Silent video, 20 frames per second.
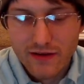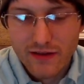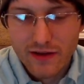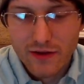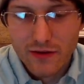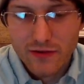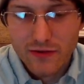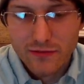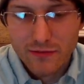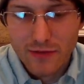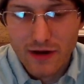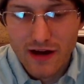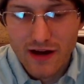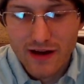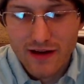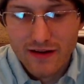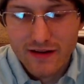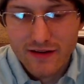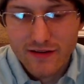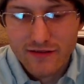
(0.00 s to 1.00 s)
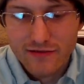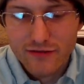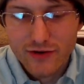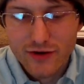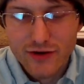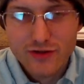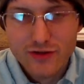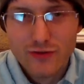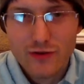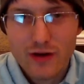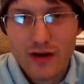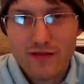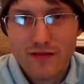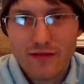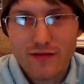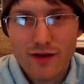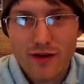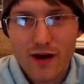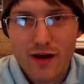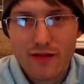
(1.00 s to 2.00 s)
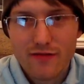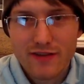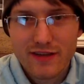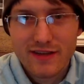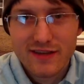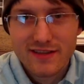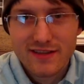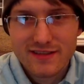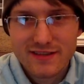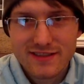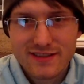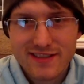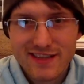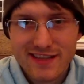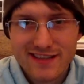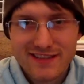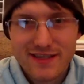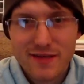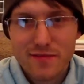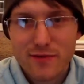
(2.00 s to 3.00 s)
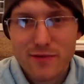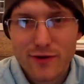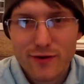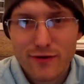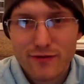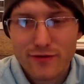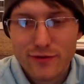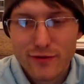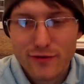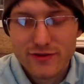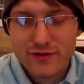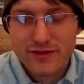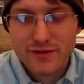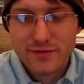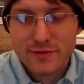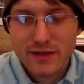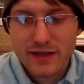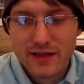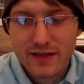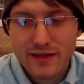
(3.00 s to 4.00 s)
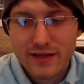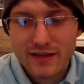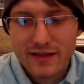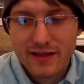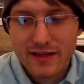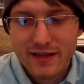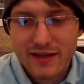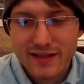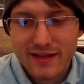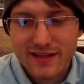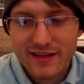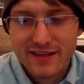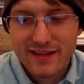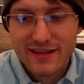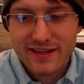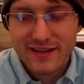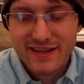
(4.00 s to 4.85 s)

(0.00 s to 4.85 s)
That was my first wave of coffee since I skipped the whole Folgers bit, and